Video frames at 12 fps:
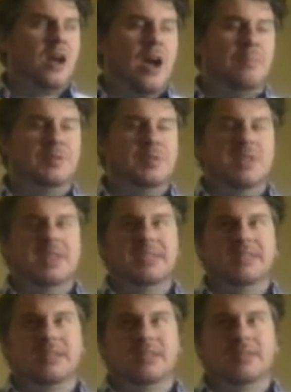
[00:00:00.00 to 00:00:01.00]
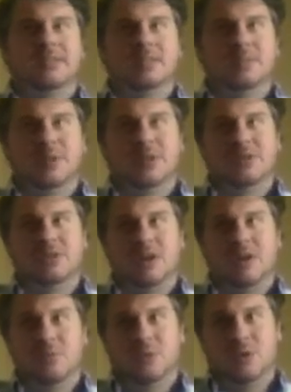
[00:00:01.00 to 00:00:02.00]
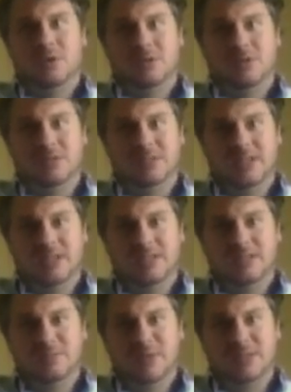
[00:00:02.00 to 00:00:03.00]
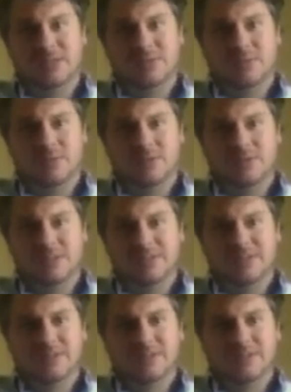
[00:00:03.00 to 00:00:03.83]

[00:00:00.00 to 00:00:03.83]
optimistic that it's being taught more these days in med schools,